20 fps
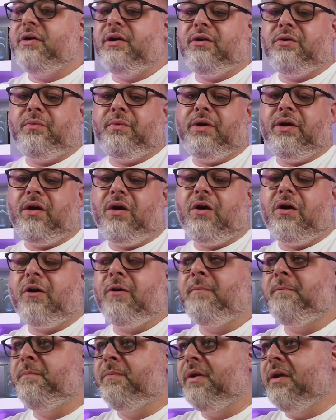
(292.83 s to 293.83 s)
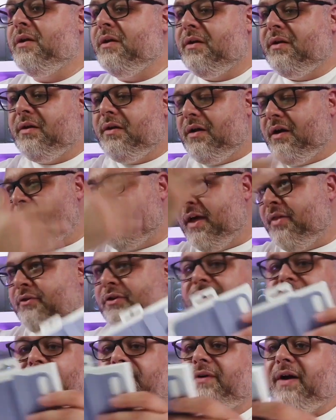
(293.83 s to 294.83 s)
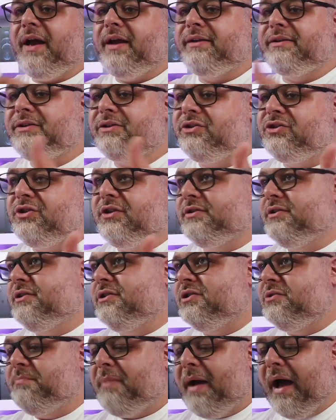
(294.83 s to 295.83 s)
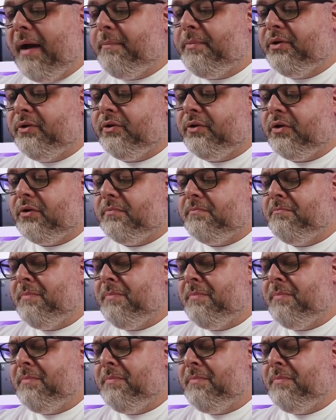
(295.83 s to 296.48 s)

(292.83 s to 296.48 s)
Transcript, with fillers: here we are. Another device just as popular,